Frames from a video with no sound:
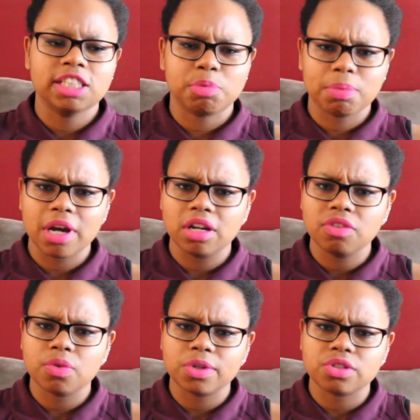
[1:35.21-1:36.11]
To prepare you
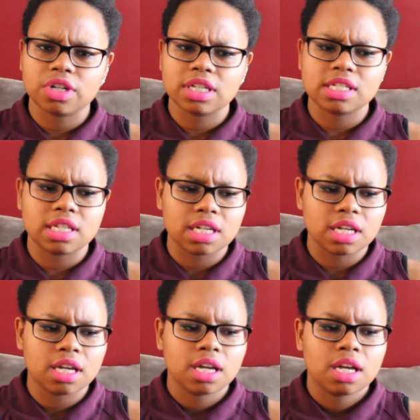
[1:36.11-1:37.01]
for what you're going to
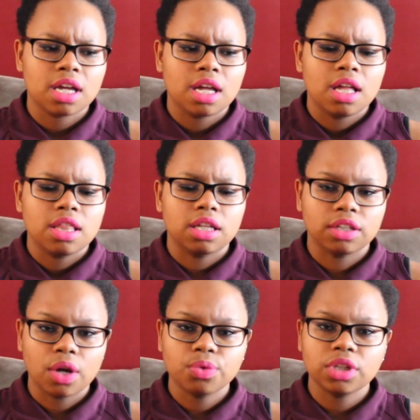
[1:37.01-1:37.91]
see, the
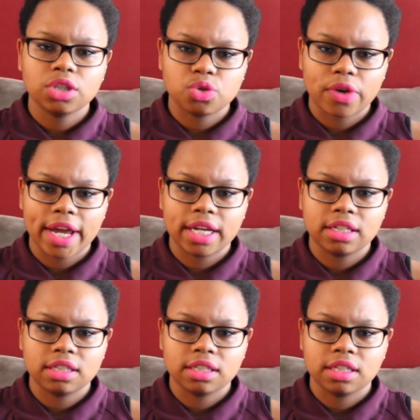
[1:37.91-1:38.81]
lonely
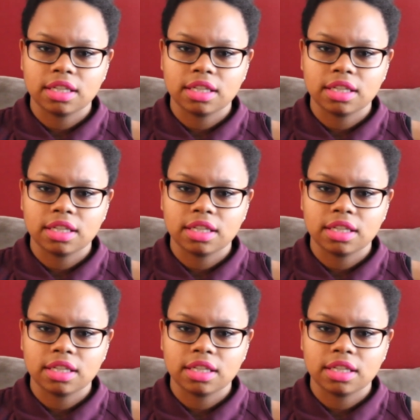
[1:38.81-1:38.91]
train